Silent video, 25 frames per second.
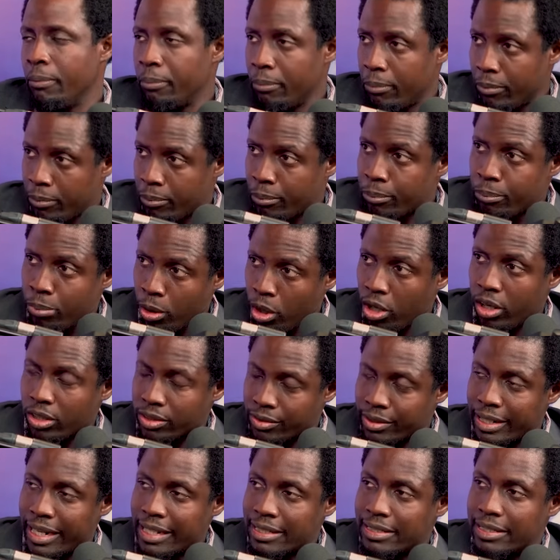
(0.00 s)

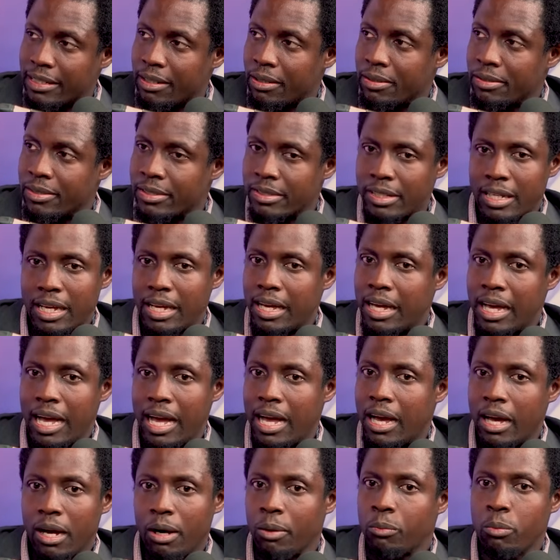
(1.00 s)
blood, red cells,
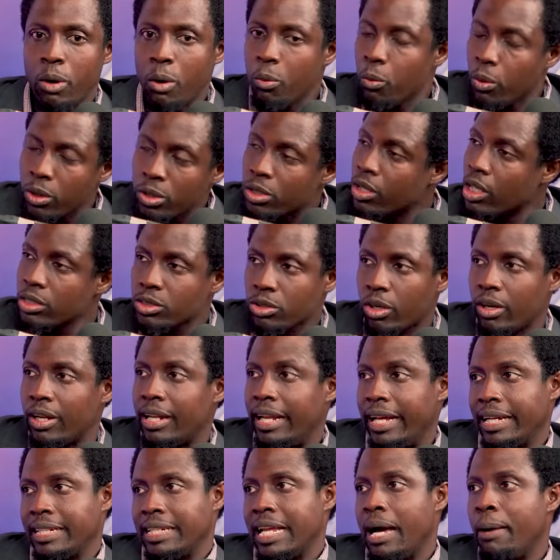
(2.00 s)
we will not
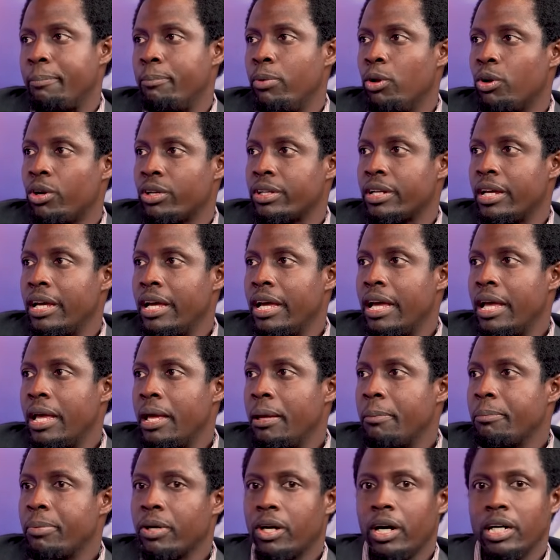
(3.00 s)
collect that blood.
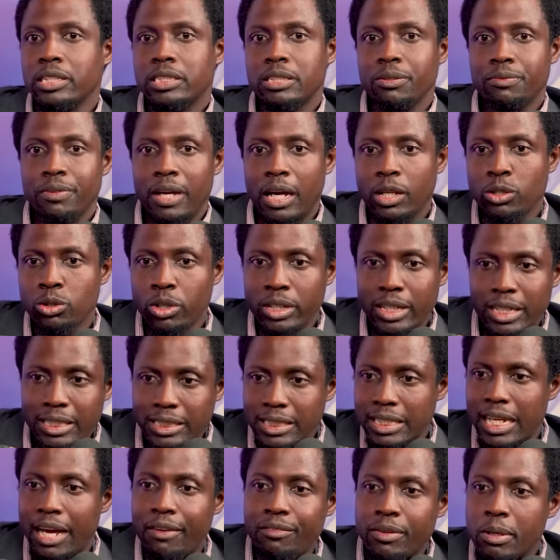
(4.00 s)
Because if you are
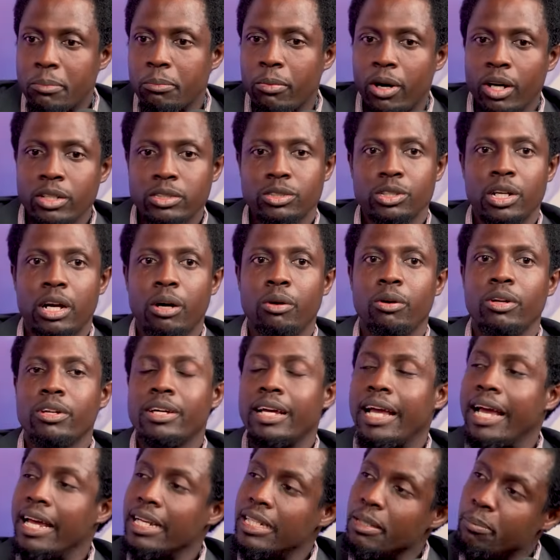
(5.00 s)
donating every month, you're going to
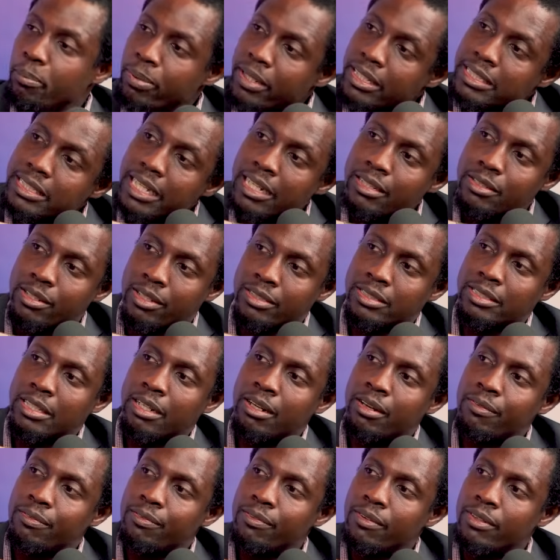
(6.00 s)
get depleted
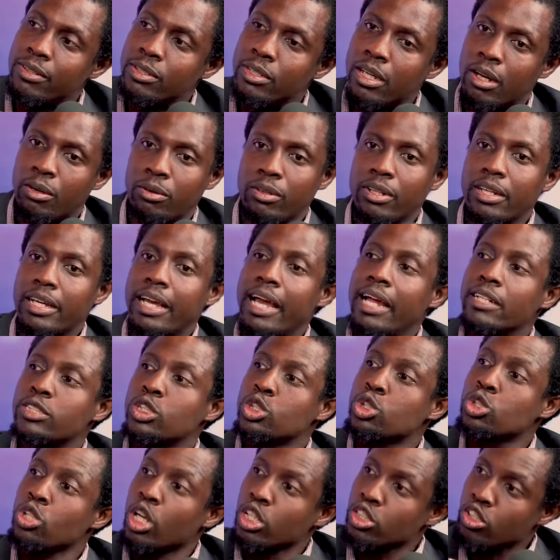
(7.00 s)
yourself. You're going to get
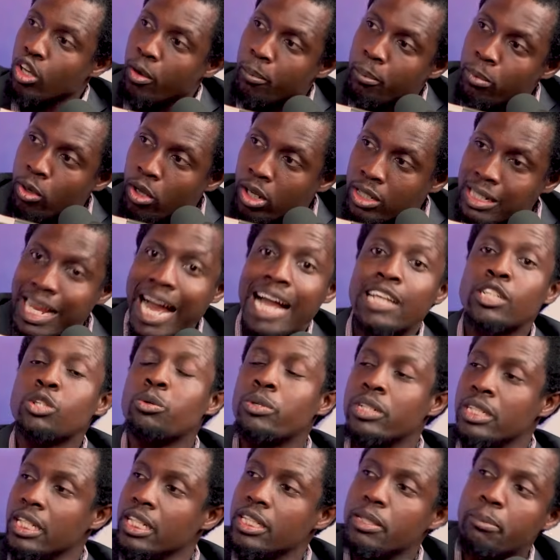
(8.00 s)
short of blood and you
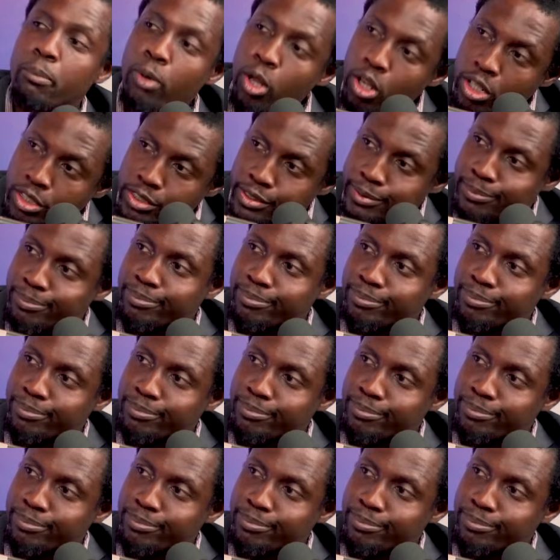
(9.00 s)
will need the blood.